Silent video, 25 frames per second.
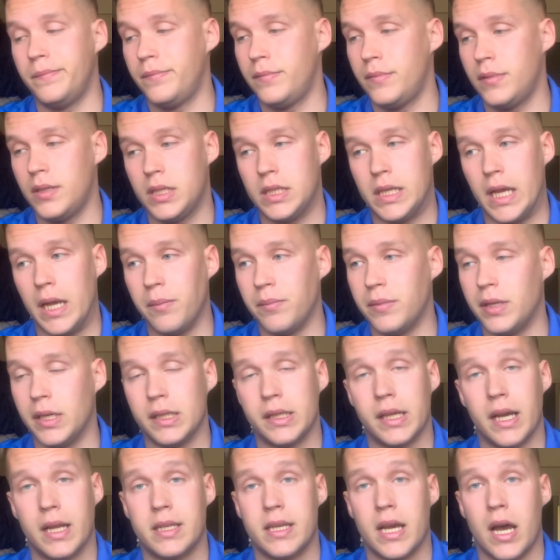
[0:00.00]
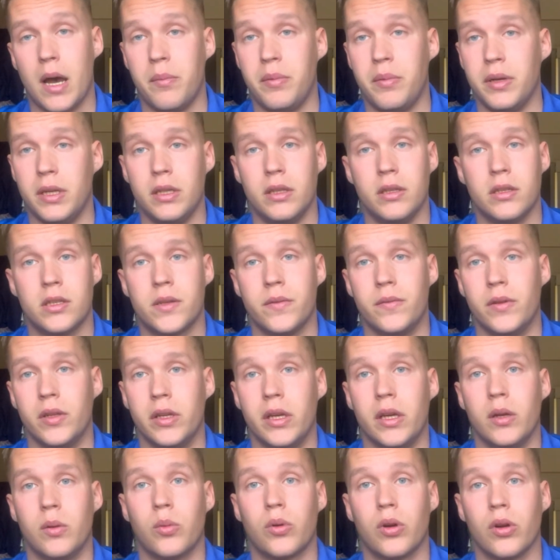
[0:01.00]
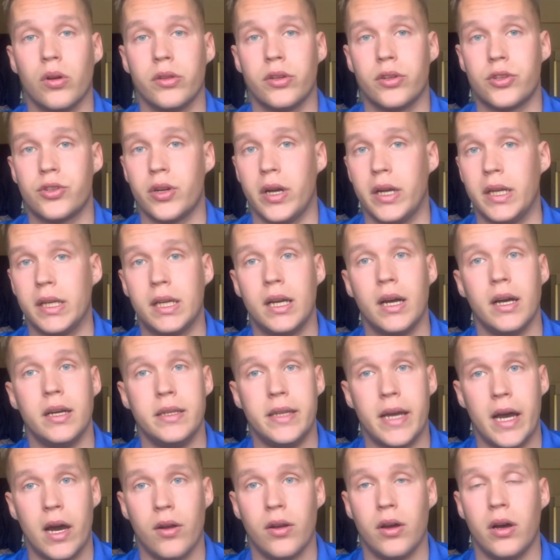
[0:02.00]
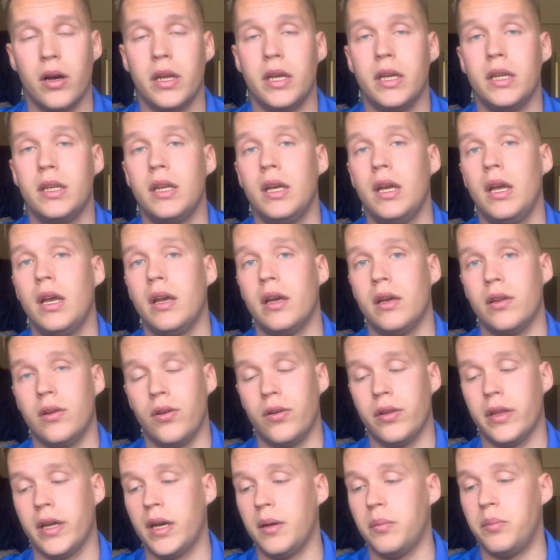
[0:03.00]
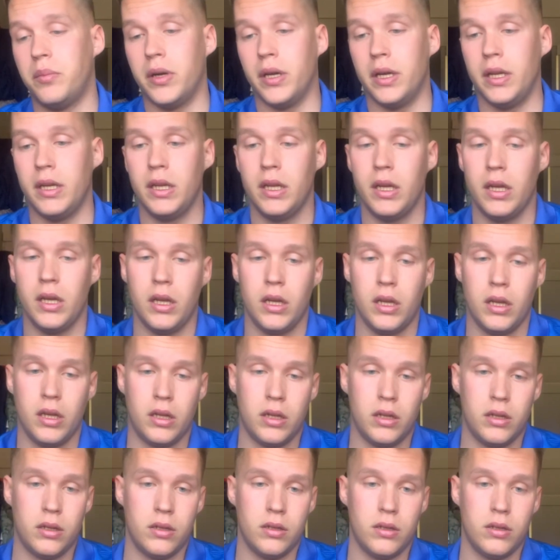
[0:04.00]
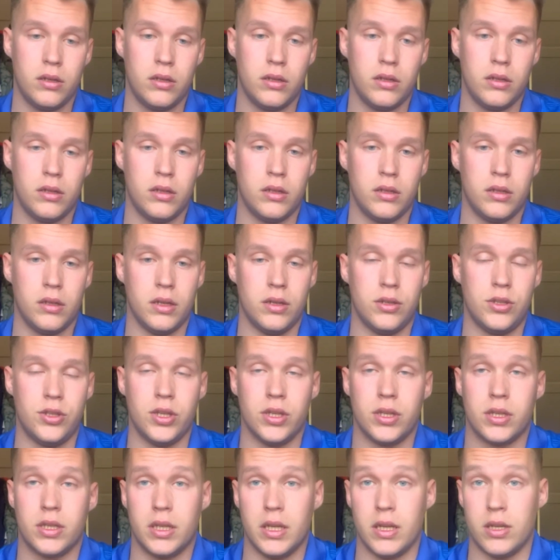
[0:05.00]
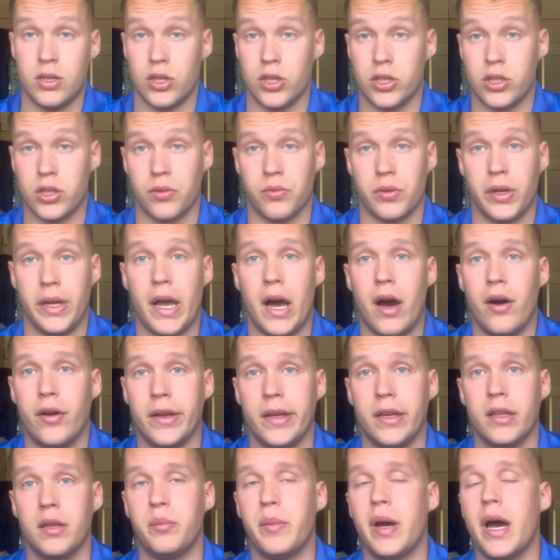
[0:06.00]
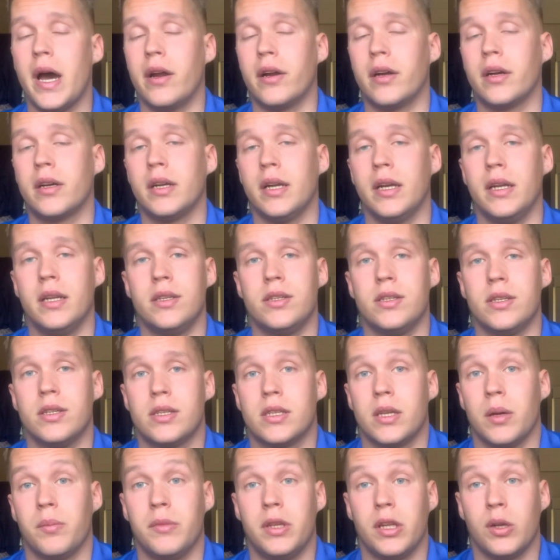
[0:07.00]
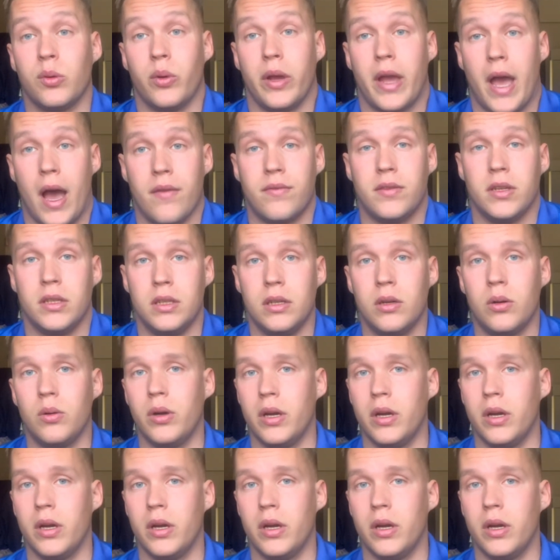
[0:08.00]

Same thing that's happened in the civilian world. They're trying to cut down on it and all that. But It's just the reality of the matter, and it's just something we have to deal